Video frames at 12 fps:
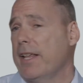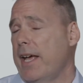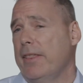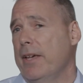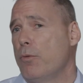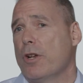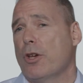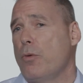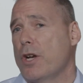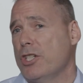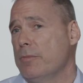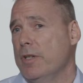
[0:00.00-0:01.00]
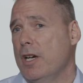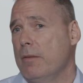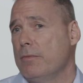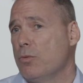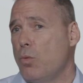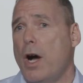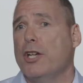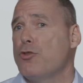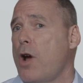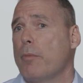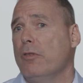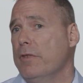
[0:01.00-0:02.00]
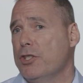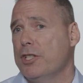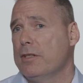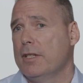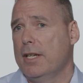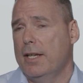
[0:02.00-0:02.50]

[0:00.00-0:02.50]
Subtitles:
think one of the questions becomes, why Tribal Vision?